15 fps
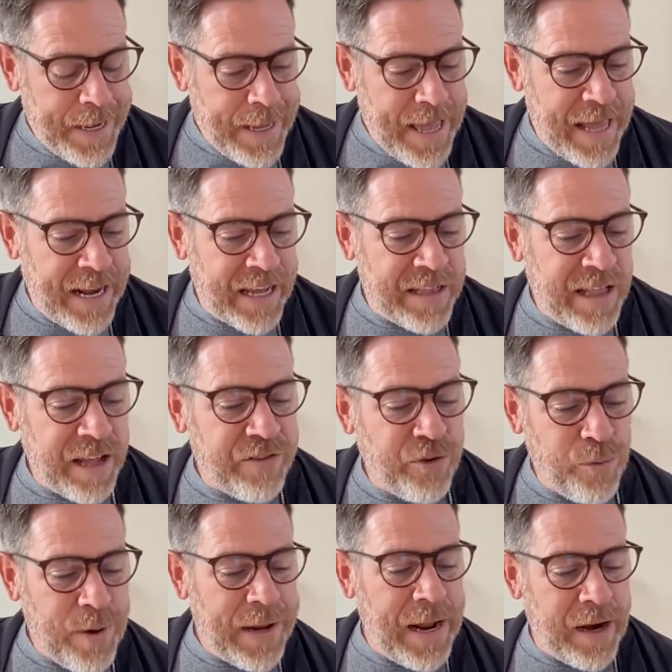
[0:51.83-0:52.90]
And I'd like
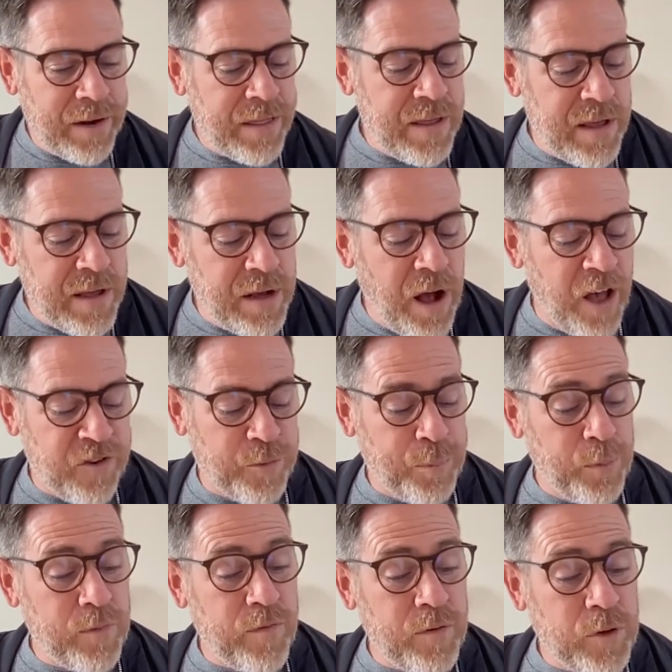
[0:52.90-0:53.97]
to read out of the
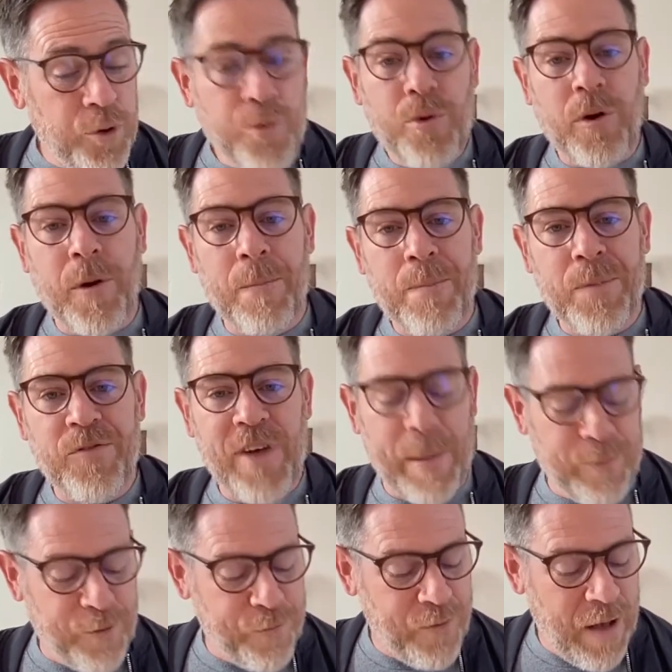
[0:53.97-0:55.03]
Gospel of Luke,
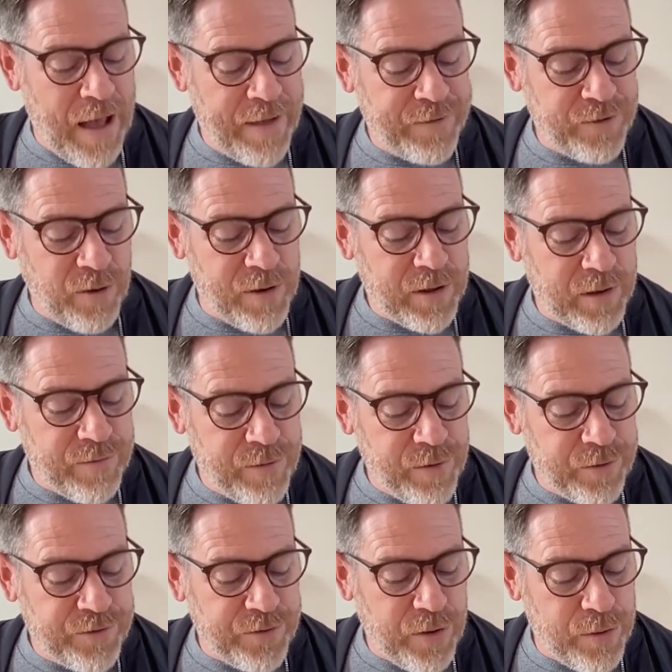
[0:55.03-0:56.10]
chapter 5, starting in
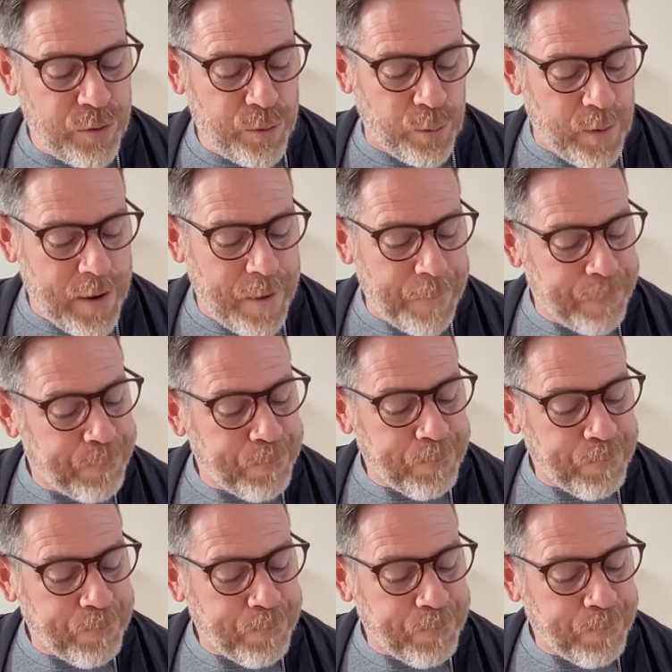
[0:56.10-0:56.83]
verse 3.